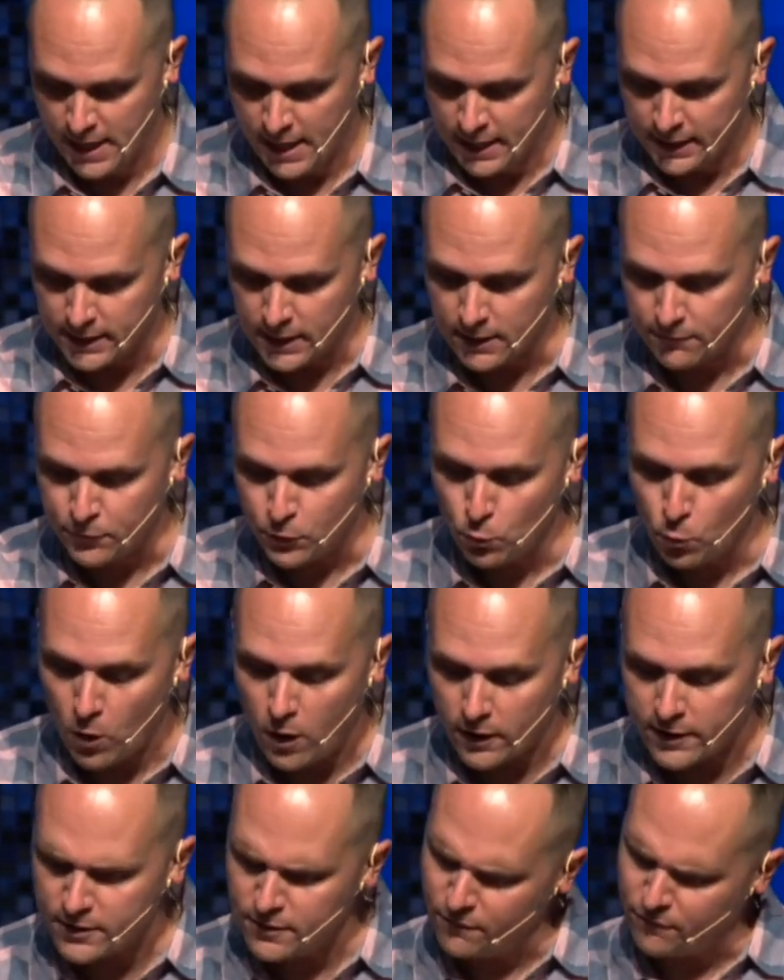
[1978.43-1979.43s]
Yet, if you
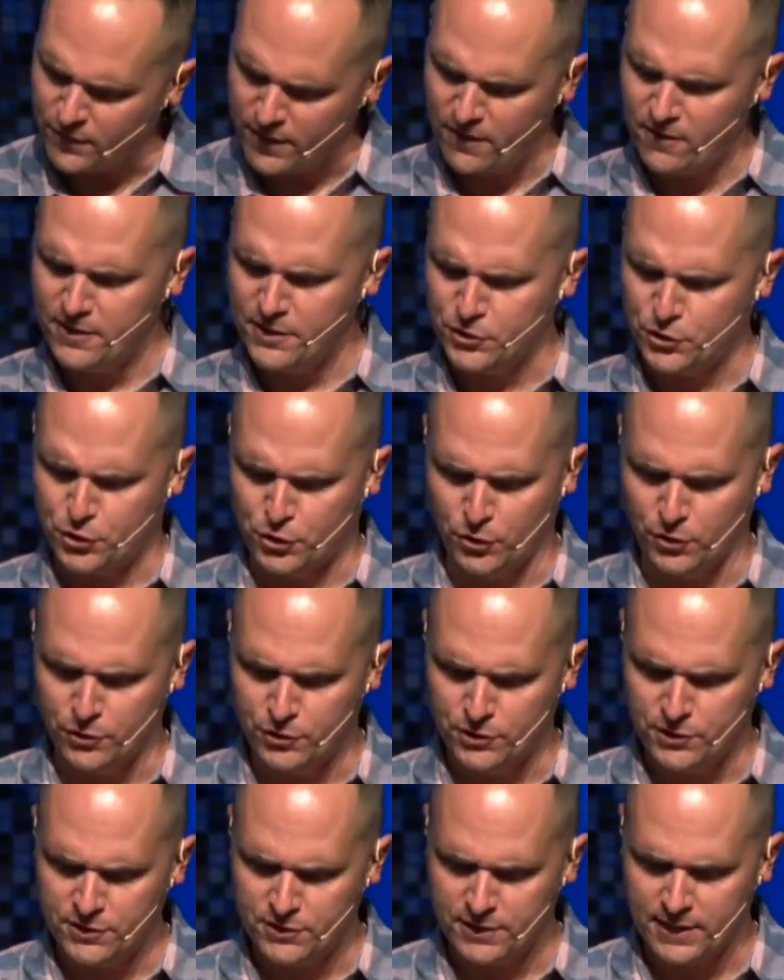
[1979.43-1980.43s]
walk into various
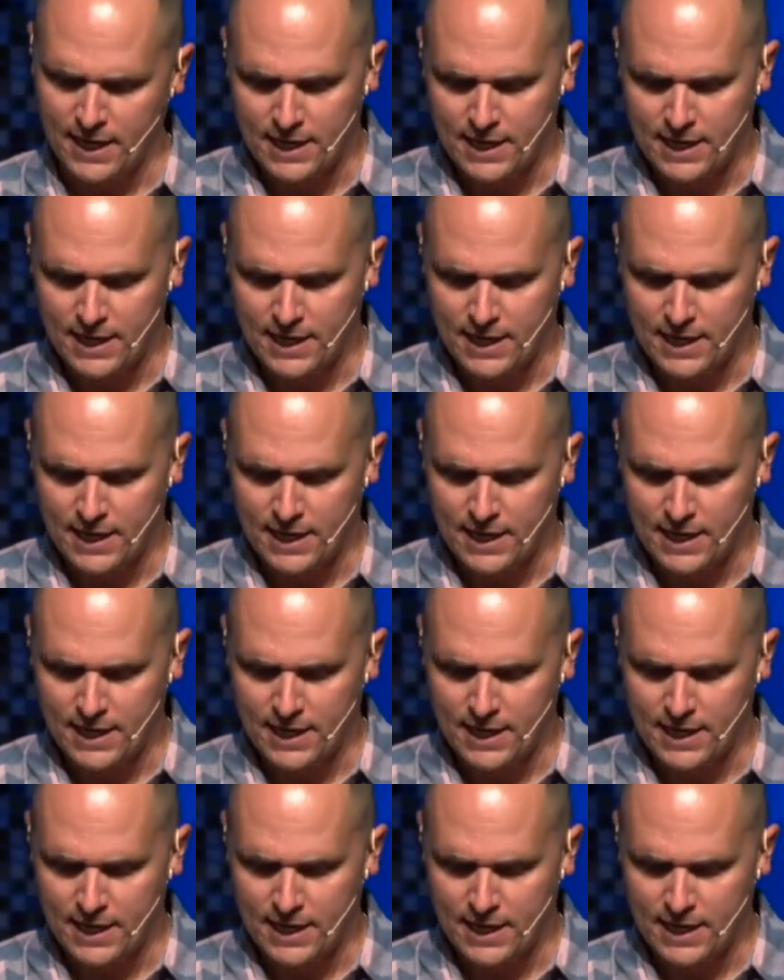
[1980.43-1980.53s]
churches and